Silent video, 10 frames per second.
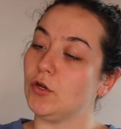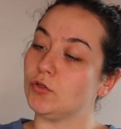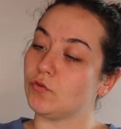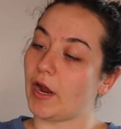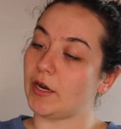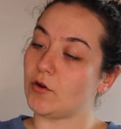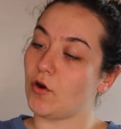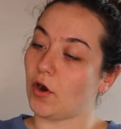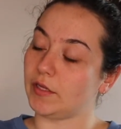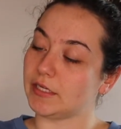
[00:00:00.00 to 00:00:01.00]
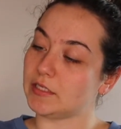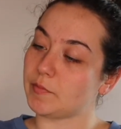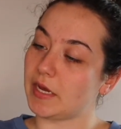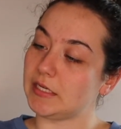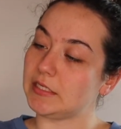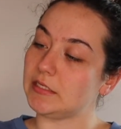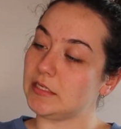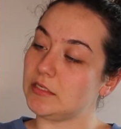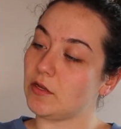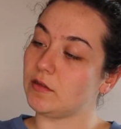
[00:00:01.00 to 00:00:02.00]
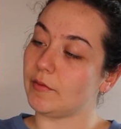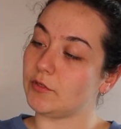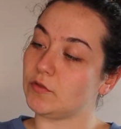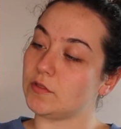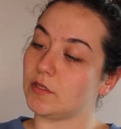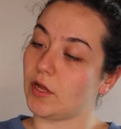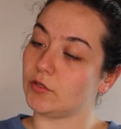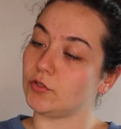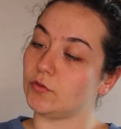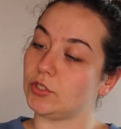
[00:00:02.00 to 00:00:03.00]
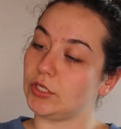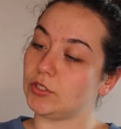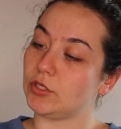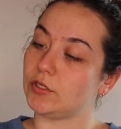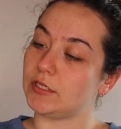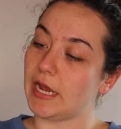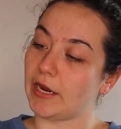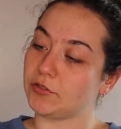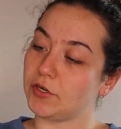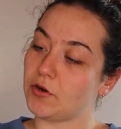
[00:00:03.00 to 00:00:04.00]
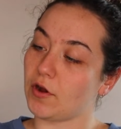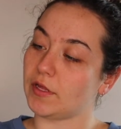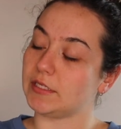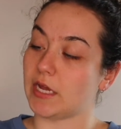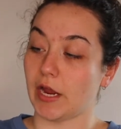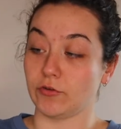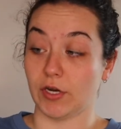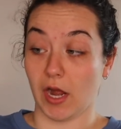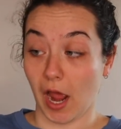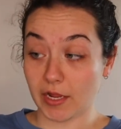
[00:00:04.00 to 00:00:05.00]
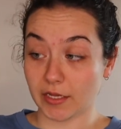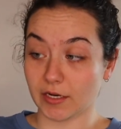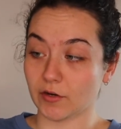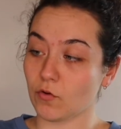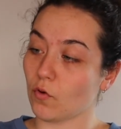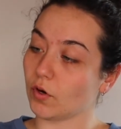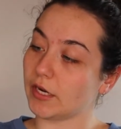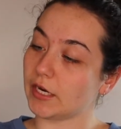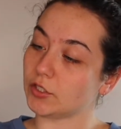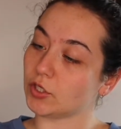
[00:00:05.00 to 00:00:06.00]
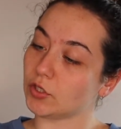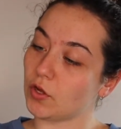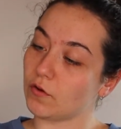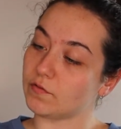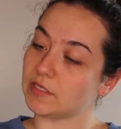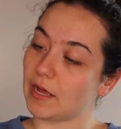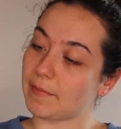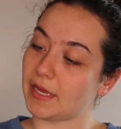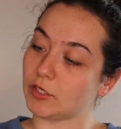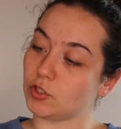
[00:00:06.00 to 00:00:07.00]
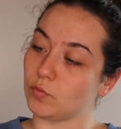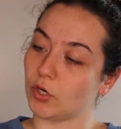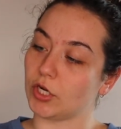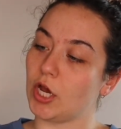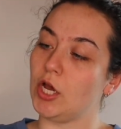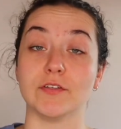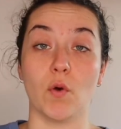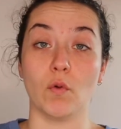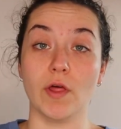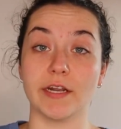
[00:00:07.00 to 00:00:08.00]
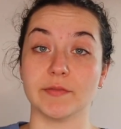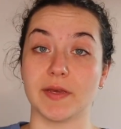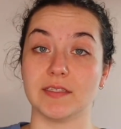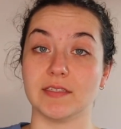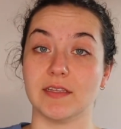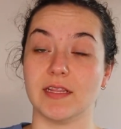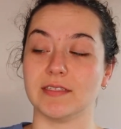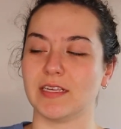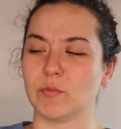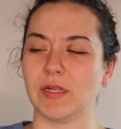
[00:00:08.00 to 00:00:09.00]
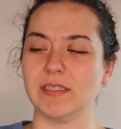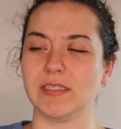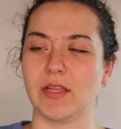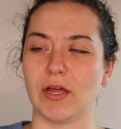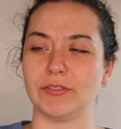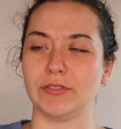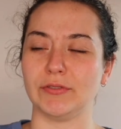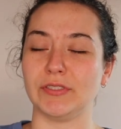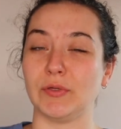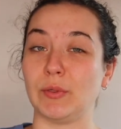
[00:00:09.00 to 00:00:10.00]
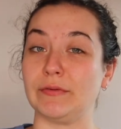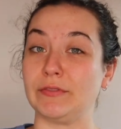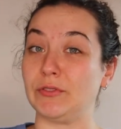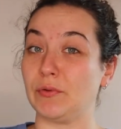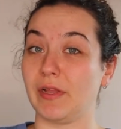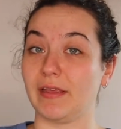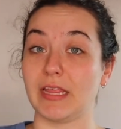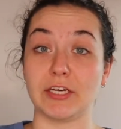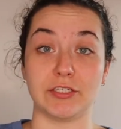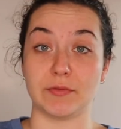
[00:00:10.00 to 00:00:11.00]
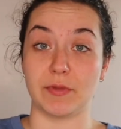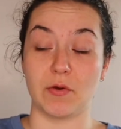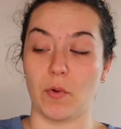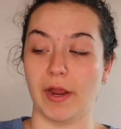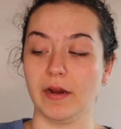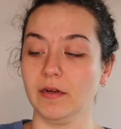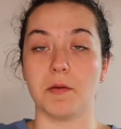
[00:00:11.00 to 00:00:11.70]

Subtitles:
dried garlic spice, sea salt, lemon juice, cilantro, ginger, dehydrated garlic, dehydrated onion, coriander, cloves, nutmeg, and turmeric. There's a whole lot of spices in this as well as cilantro, so if you don't like that, just be aware.